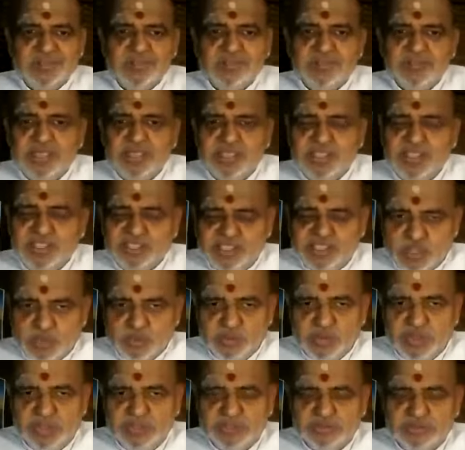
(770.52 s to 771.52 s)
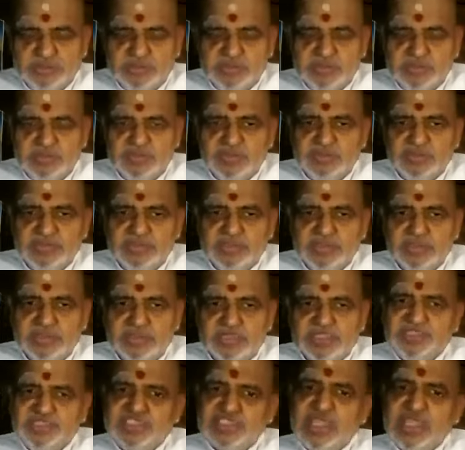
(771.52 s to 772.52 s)
making a sound,
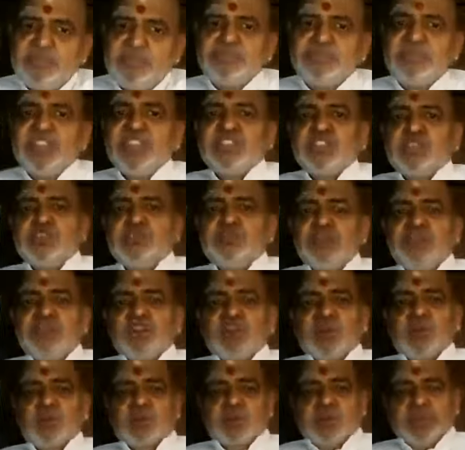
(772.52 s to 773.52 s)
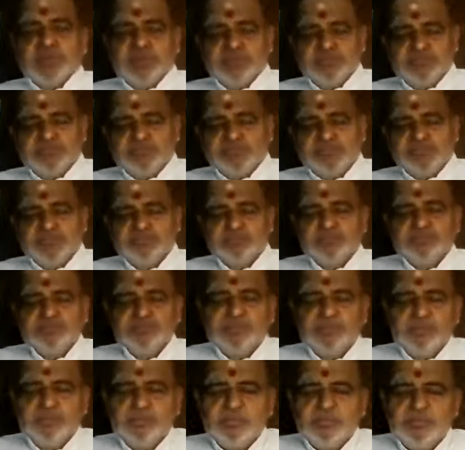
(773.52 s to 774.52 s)
the same thing should be followed
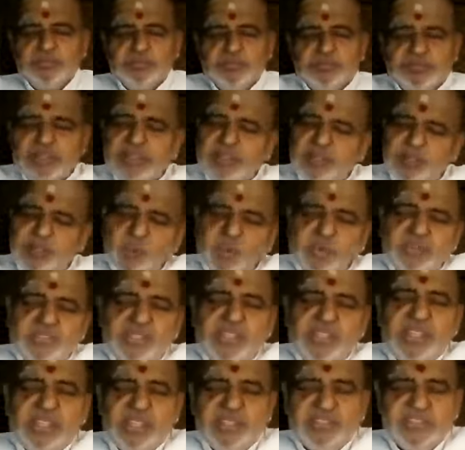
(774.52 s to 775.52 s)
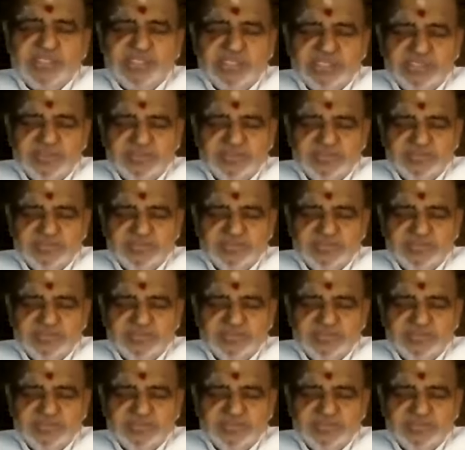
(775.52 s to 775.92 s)
by closing eyes